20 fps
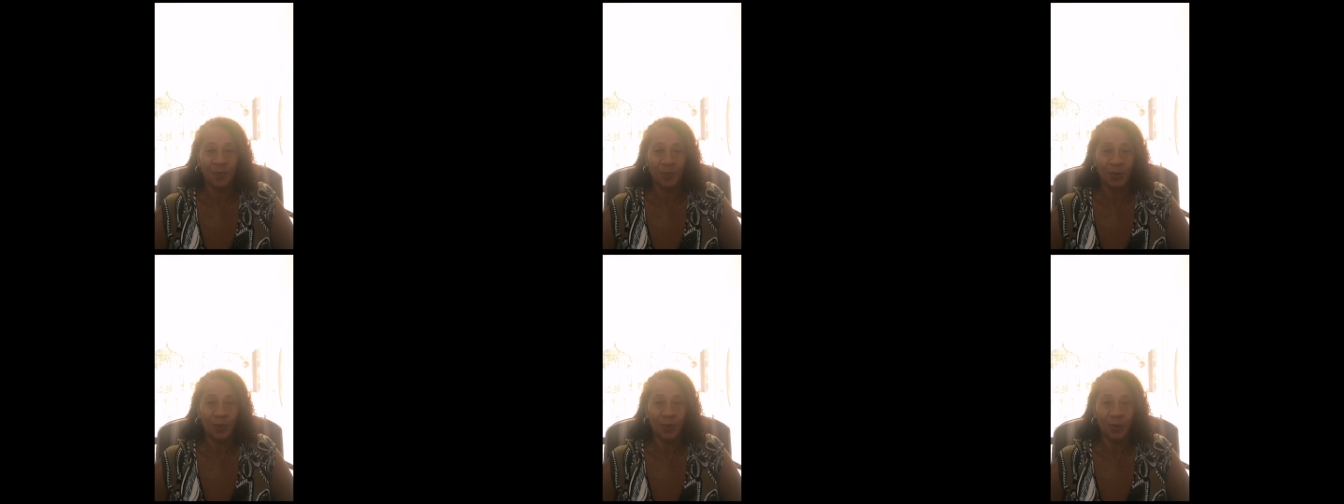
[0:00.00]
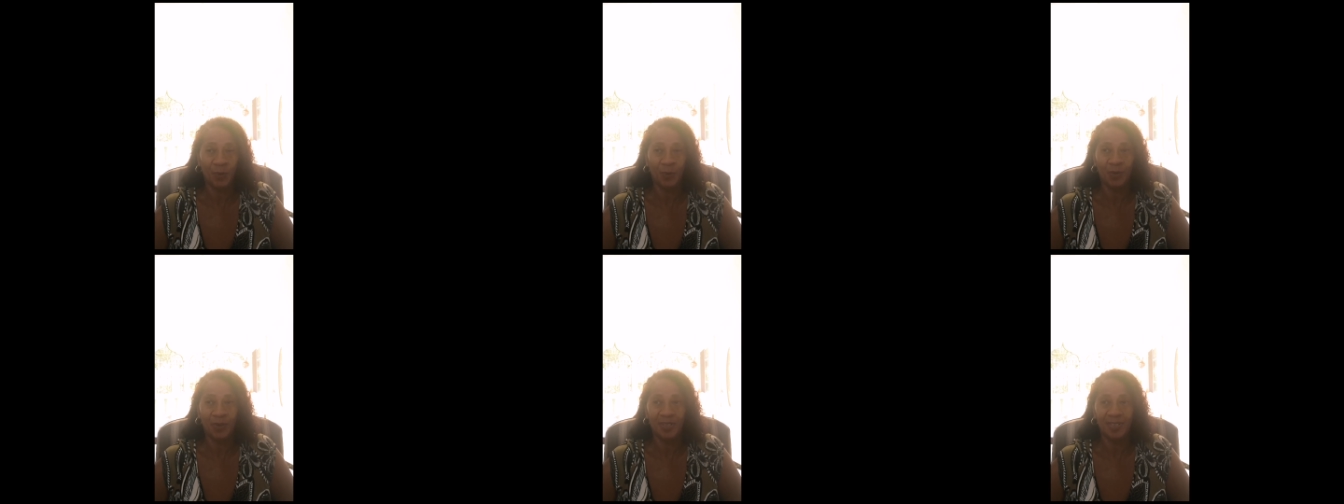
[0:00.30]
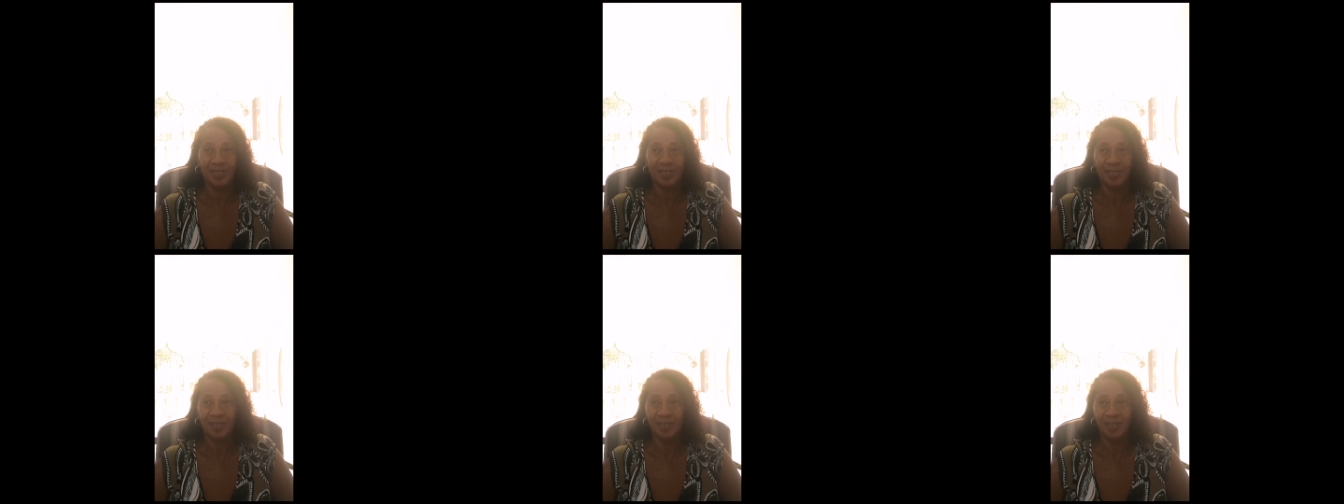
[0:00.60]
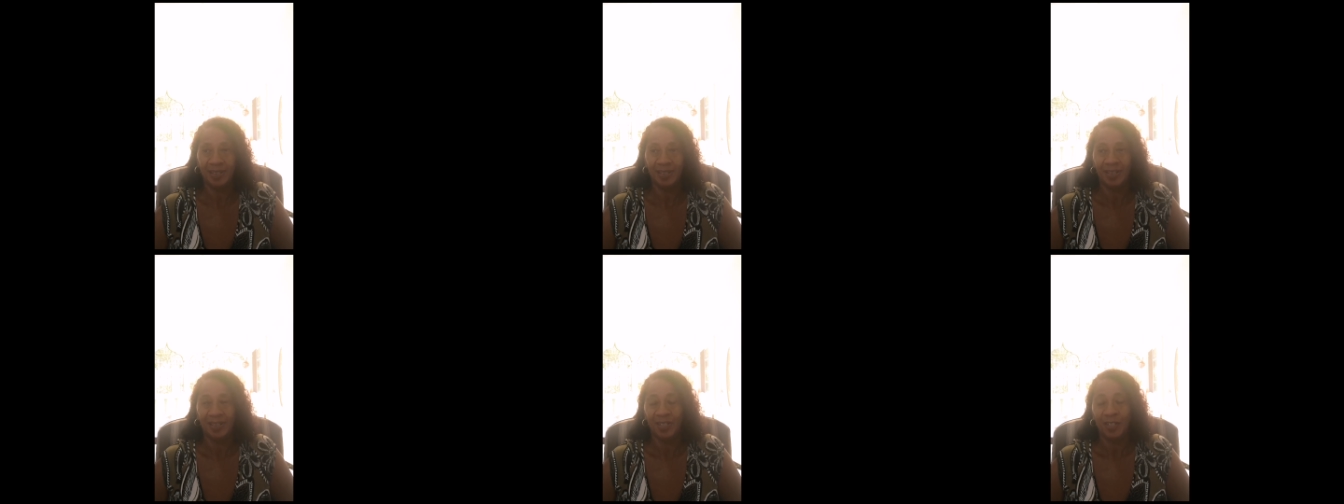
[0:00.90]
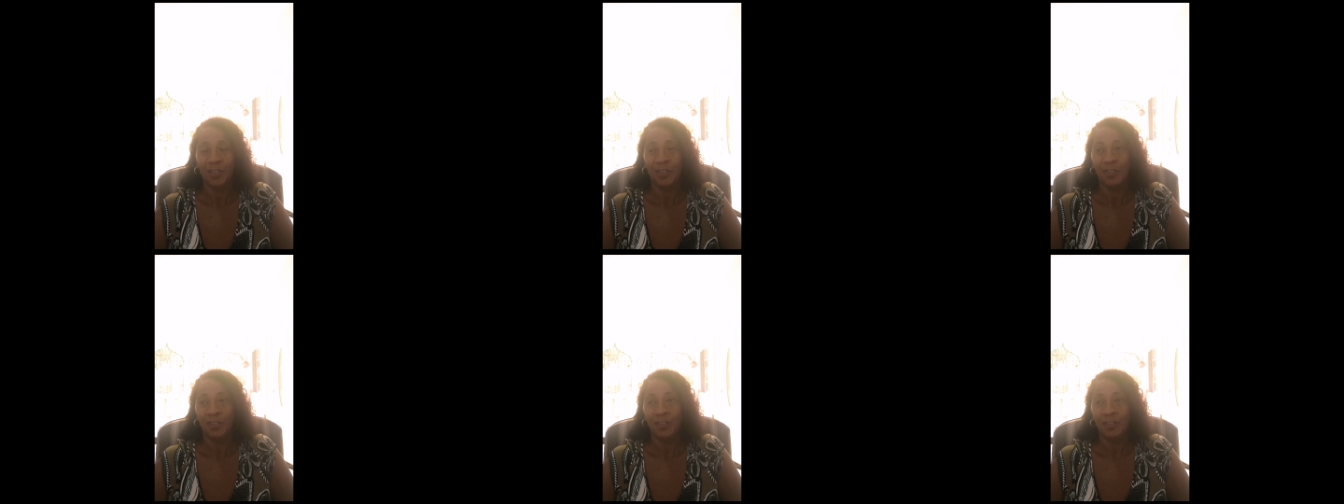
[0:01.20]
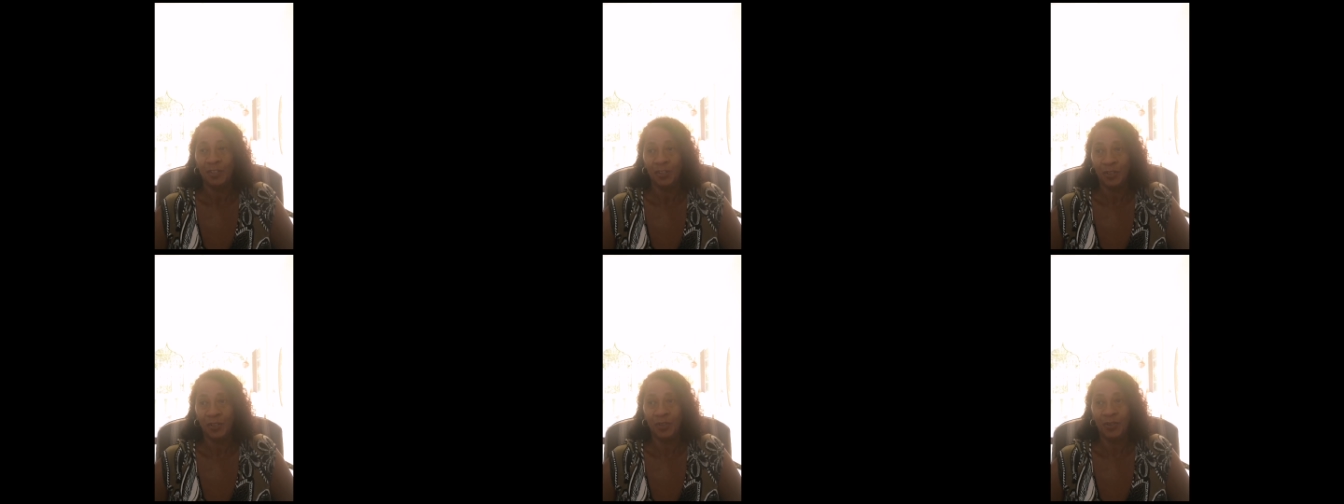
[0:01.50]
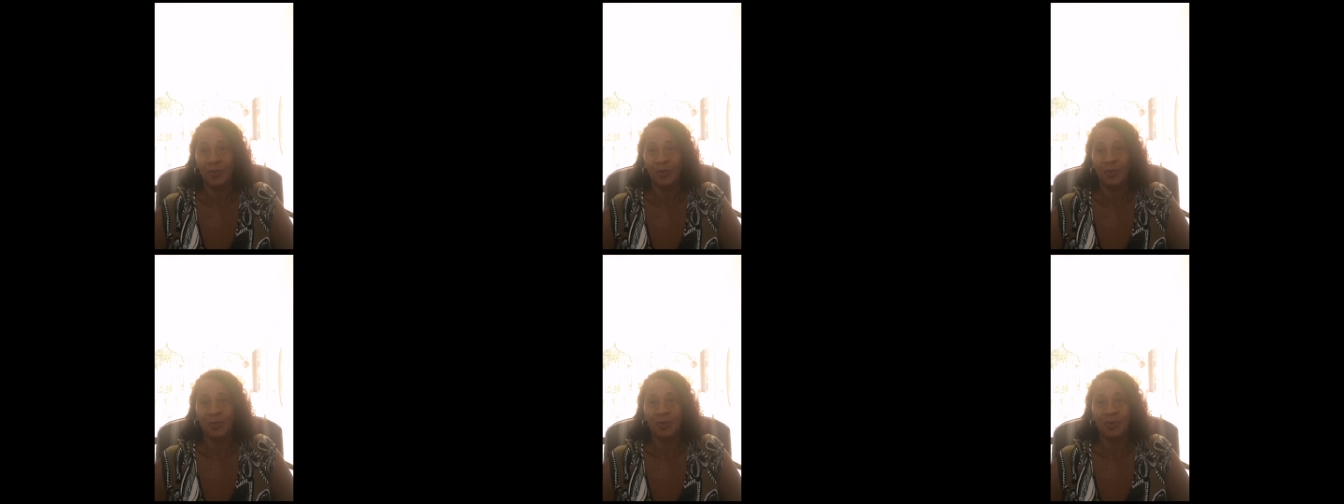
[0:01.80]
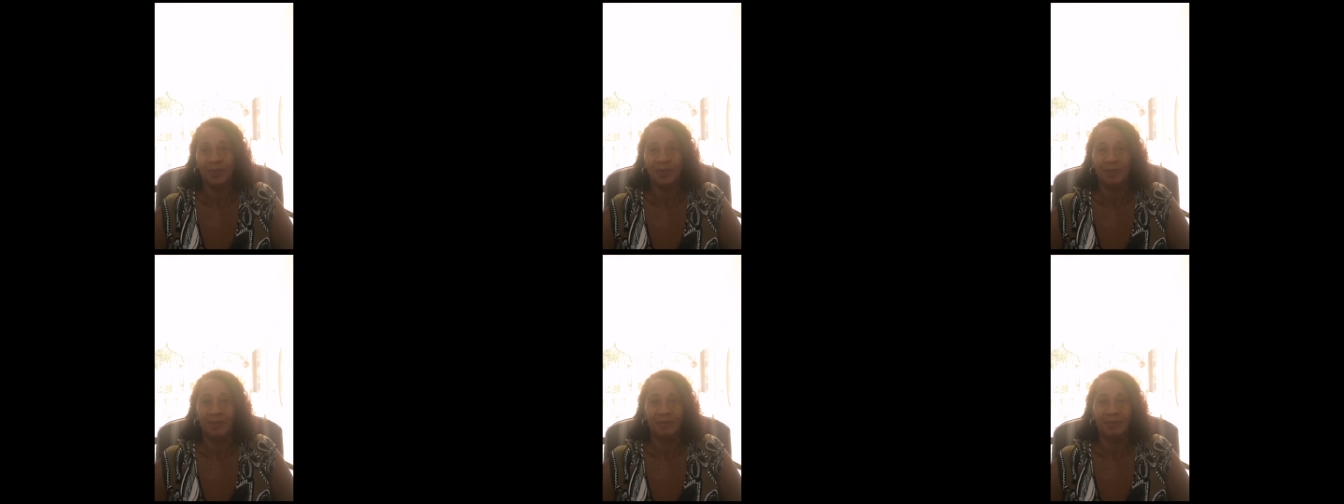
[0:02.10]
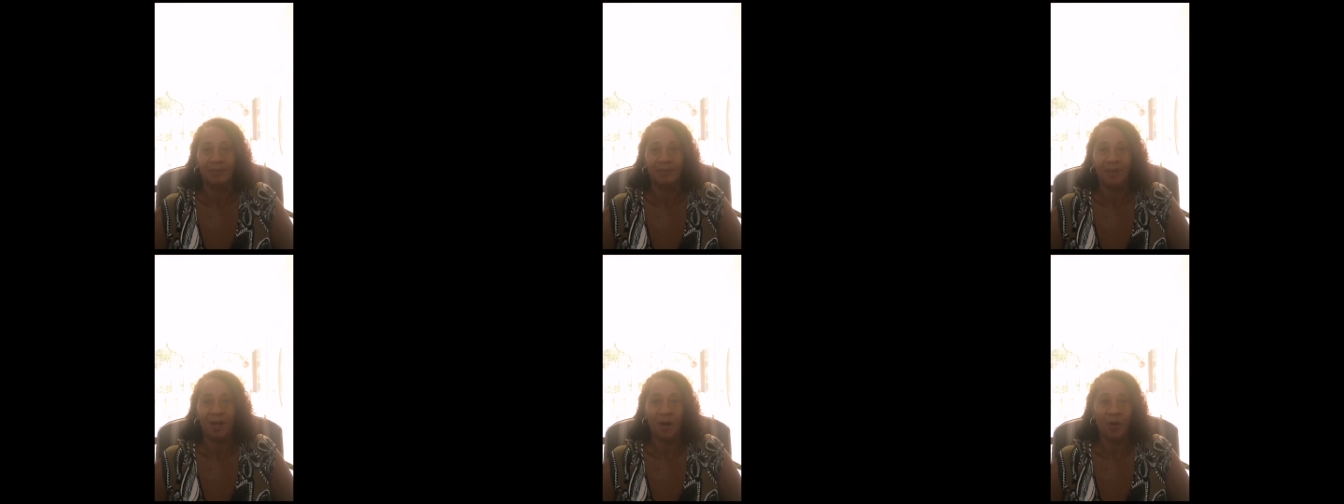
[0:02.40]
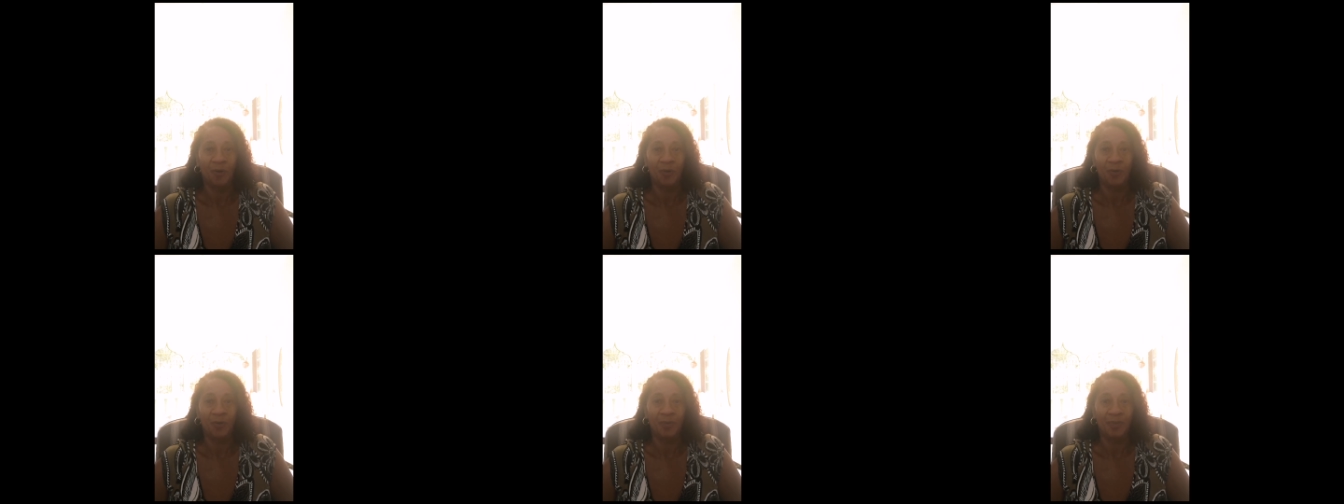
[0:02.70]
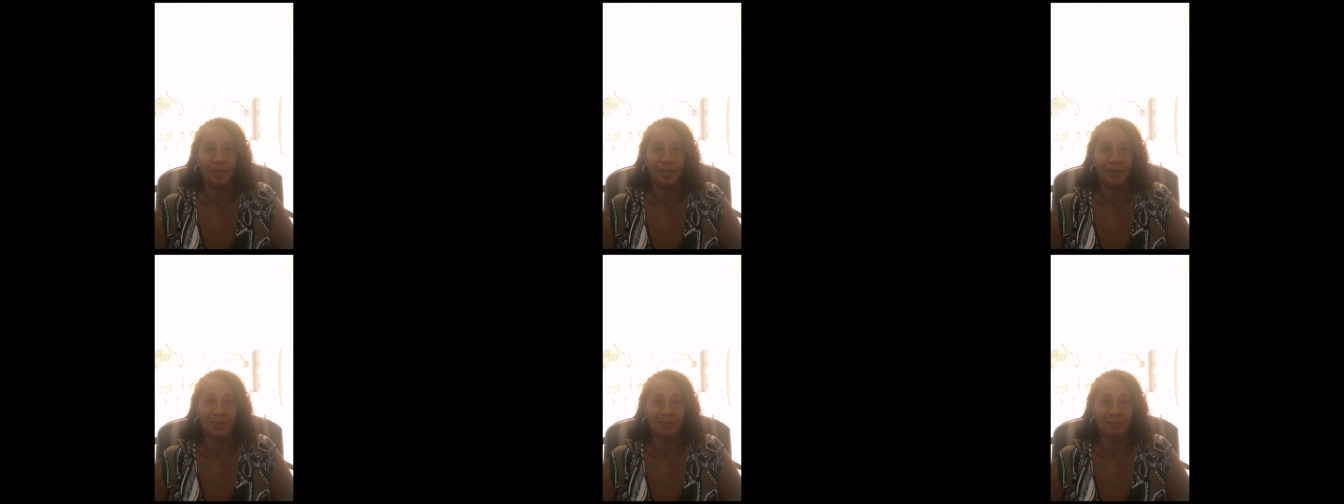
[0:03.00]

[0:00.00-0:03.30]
port to home.